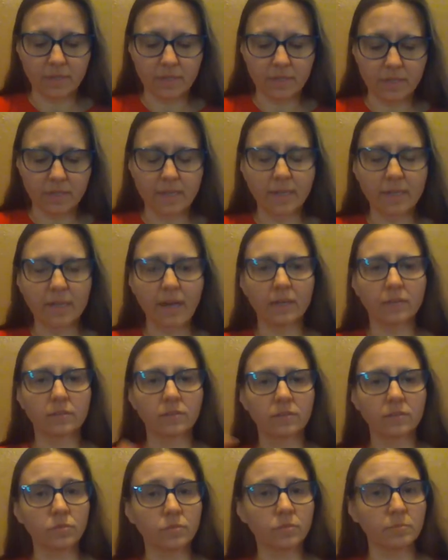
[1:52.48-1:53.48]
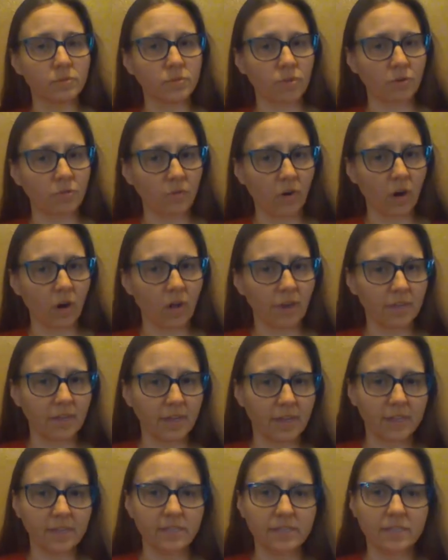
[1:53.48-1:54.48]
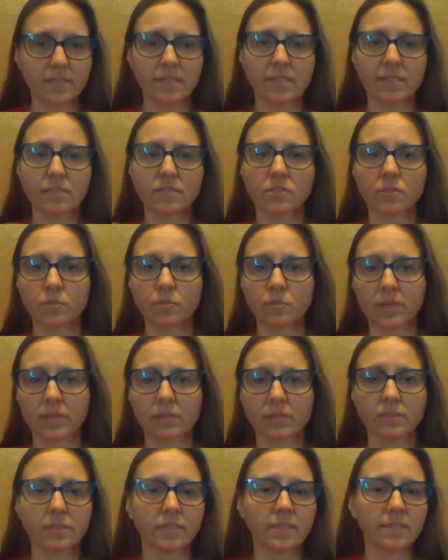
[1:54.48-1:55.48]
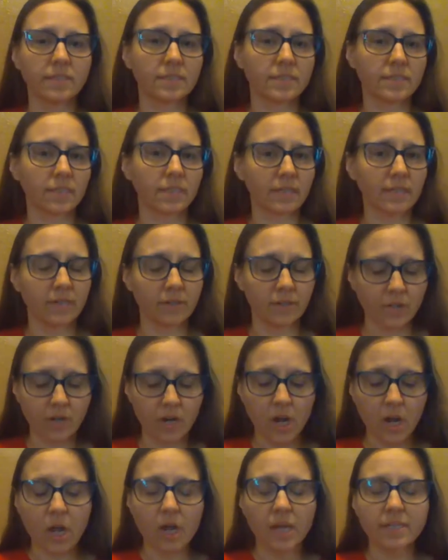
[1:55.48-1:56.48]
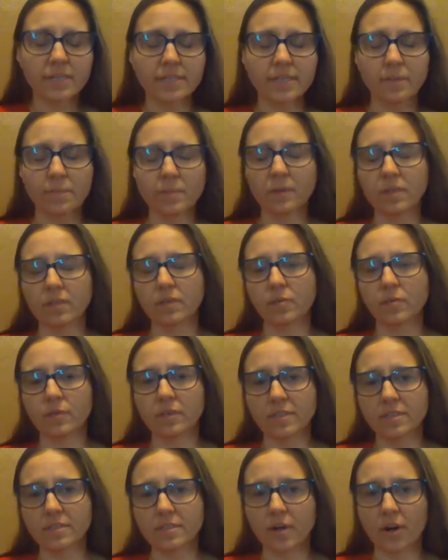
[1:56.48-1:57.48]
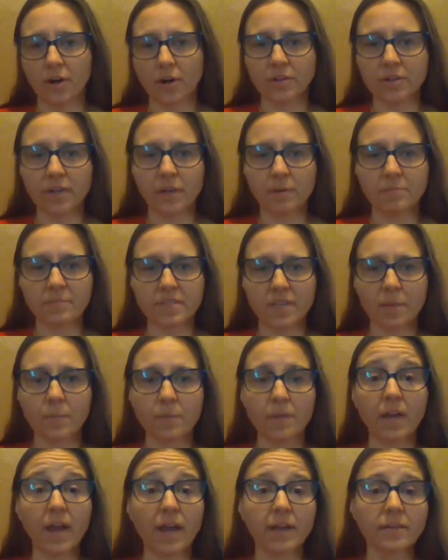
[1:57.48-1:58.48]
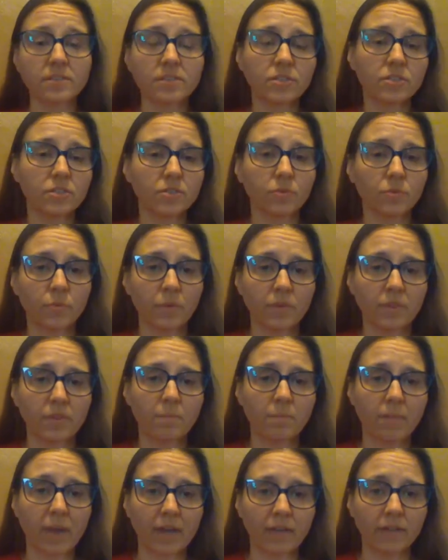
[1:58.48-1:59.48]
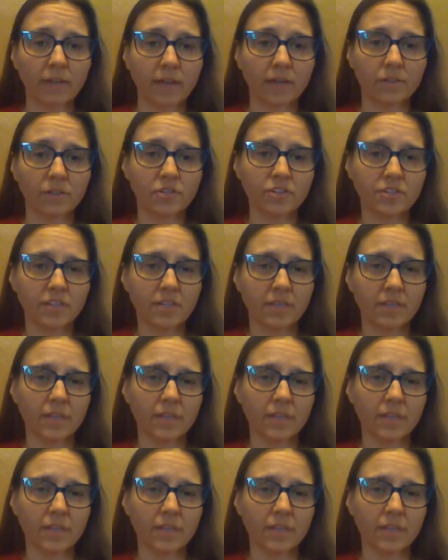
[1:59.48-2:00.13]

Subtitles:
he kind of looms over all things. He is the regal, he is the leader. Typically, when this card comes up, it has to do with a male energy